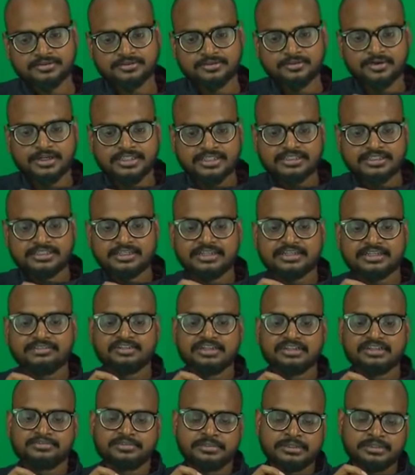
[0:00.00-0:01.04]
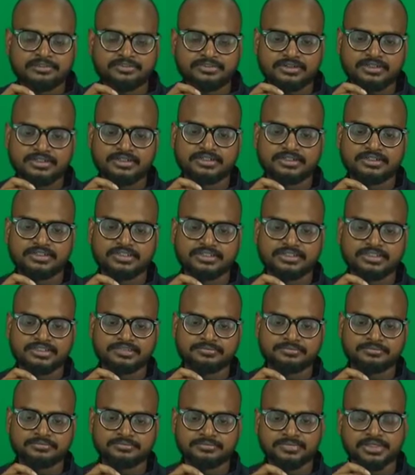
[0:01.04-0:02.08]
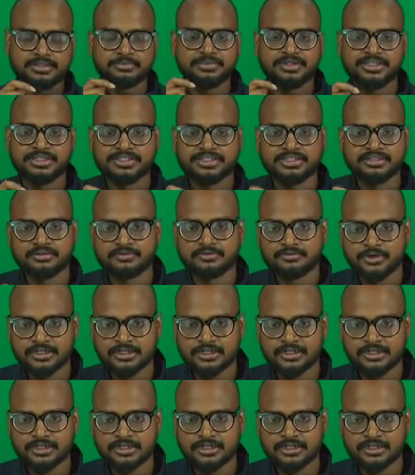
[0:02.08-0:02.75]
what is the requirement for uh, preparation.